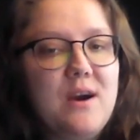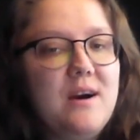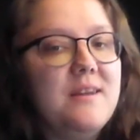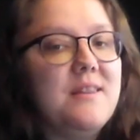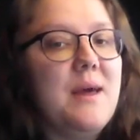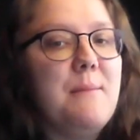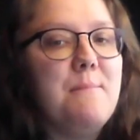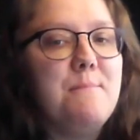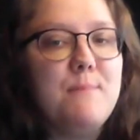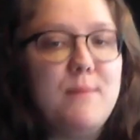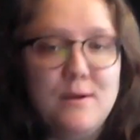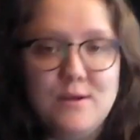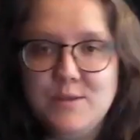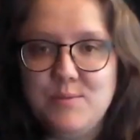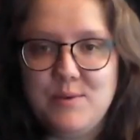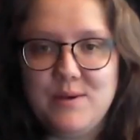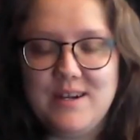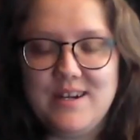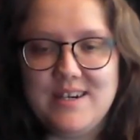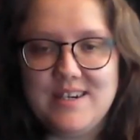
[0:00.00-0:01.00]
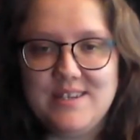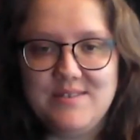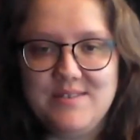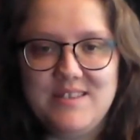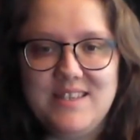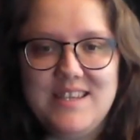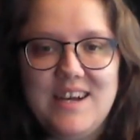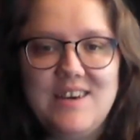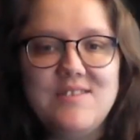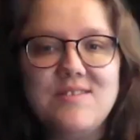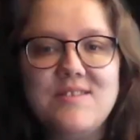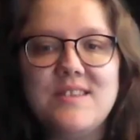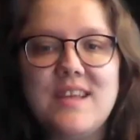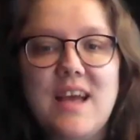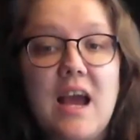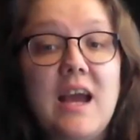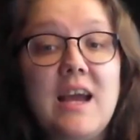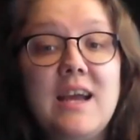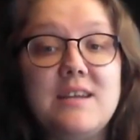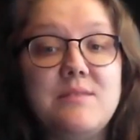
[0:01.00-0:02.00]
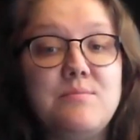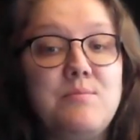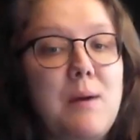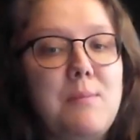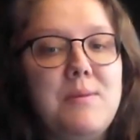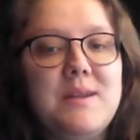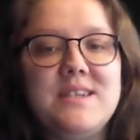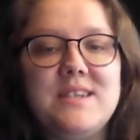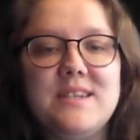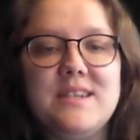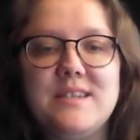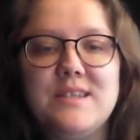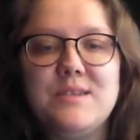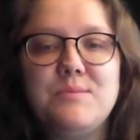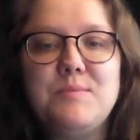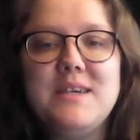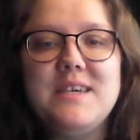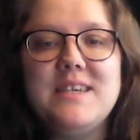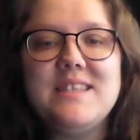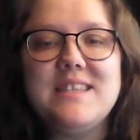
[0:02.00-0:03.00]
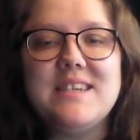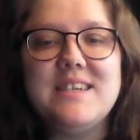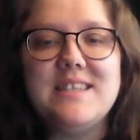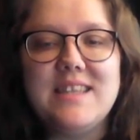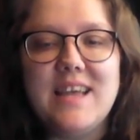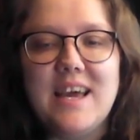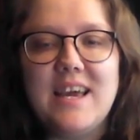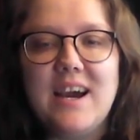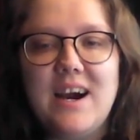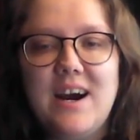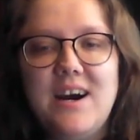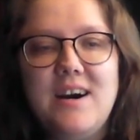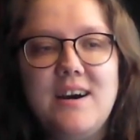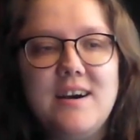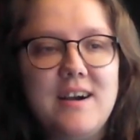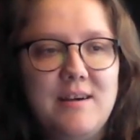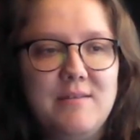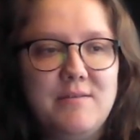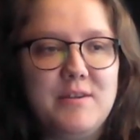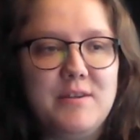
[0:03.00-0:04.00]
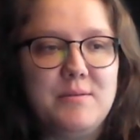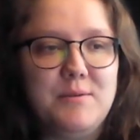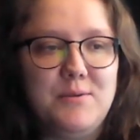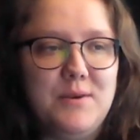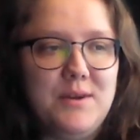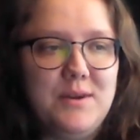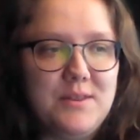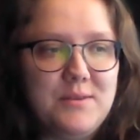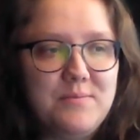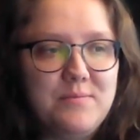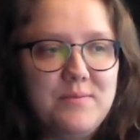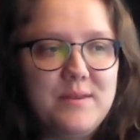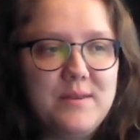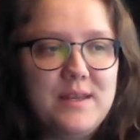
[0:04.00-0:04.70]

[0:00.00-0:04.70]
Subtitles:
are their most productive selves, and publish at a speed that they are comfortable with.